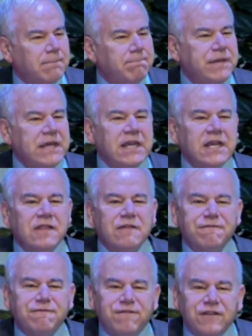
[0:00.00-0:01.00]
be in the
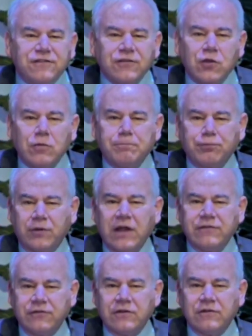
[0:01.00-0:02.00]
physical
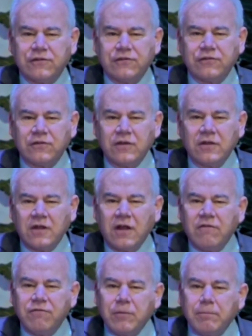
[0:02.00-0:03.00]
presence
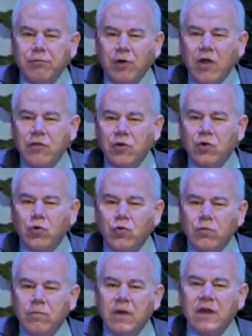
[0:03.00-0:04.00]
of the brother
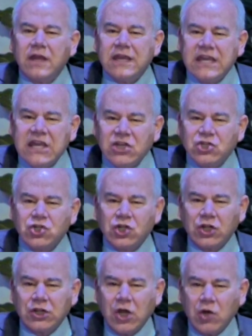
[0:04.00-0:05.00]
whom each
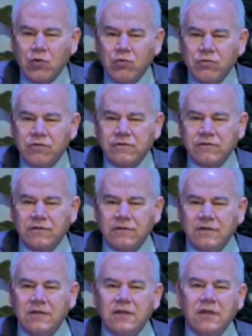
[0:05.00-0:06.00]
loathed,
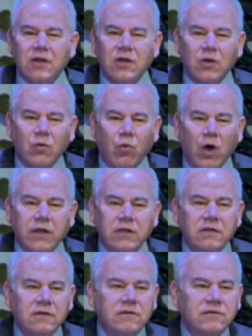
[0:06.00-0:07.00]

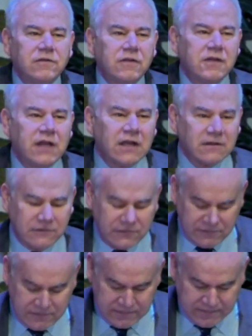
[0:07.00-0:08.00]
one to the
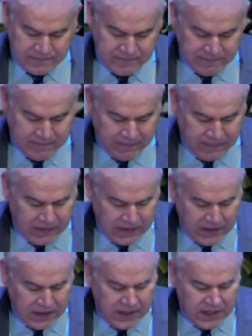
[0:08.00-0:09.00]
next.
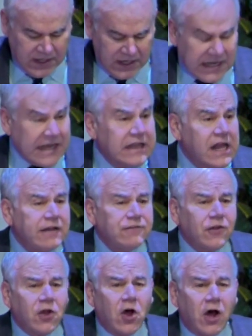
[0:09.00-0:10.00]
And I'd like
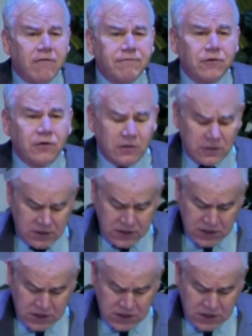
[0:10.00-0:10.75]
to offer